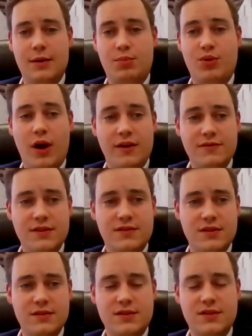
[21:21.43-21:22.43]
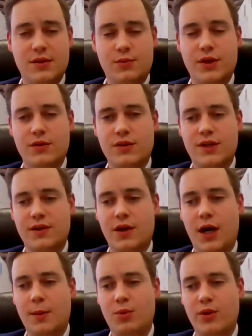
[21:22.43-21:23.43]
provinces that we are looking to
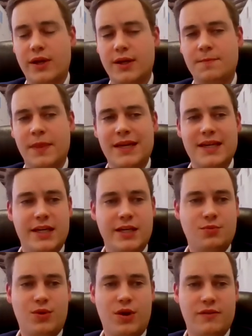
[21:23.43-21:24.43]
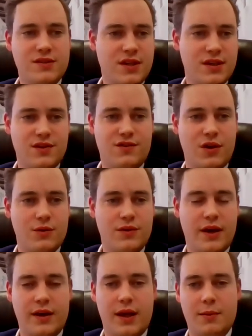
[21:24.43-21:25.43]
operate in, each province has its own
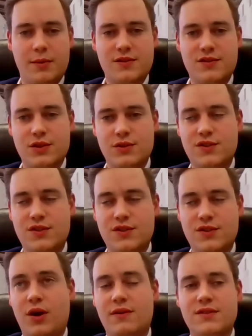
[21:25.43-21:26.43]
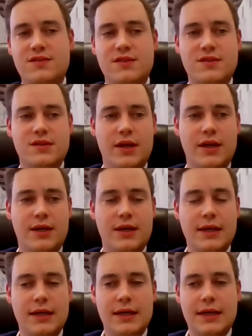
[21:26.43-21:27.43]
dynamic. So you see provinces like
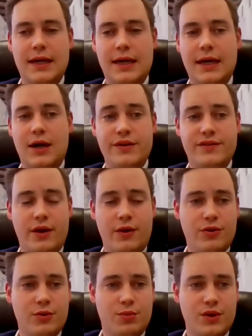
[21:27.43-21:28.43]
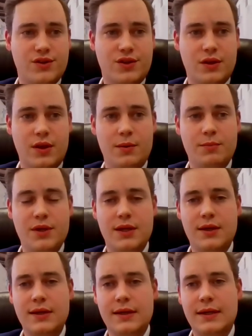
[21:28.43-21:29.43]
Ontario and British
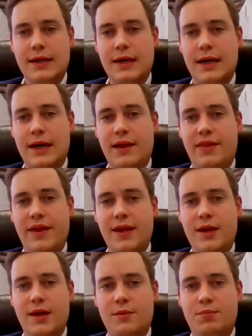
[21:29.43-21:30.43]
Columbia, they